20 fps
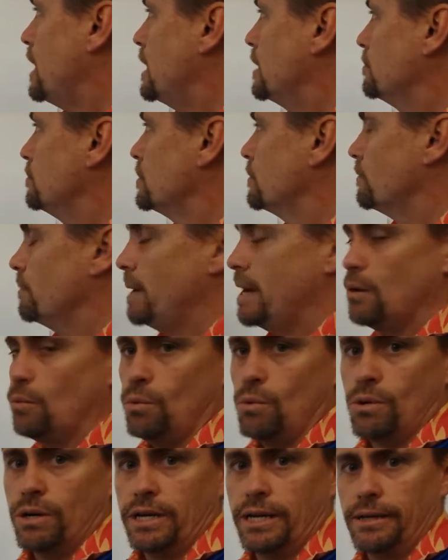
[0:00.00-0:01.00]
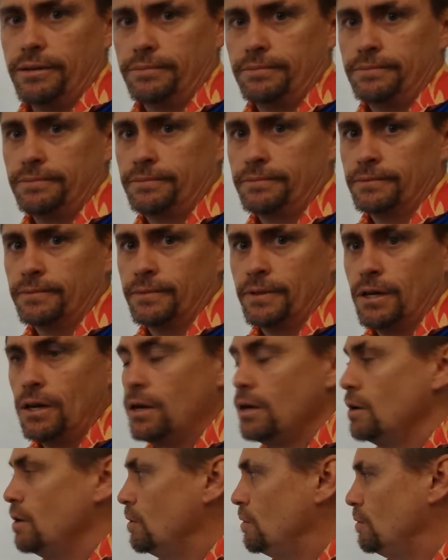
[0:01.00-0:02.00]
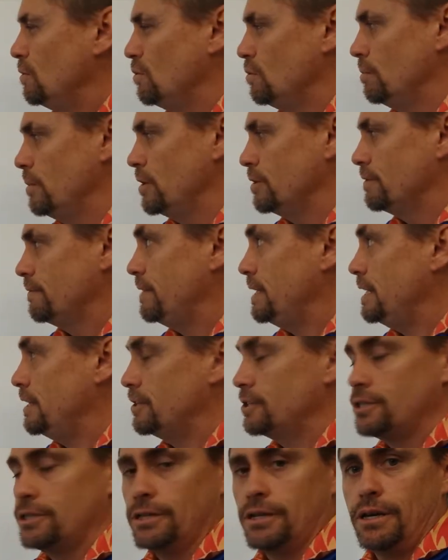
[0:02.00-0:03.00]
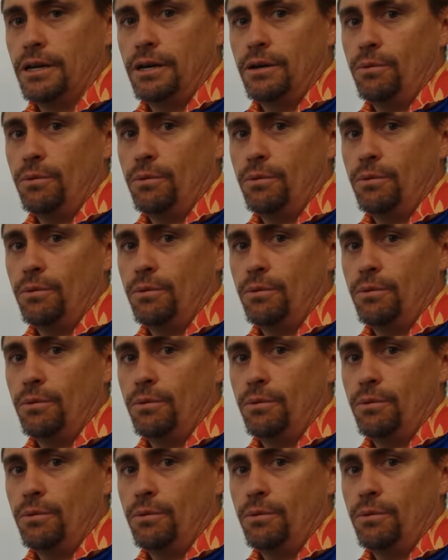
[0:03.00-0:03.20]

atoms from our water. Almost finished.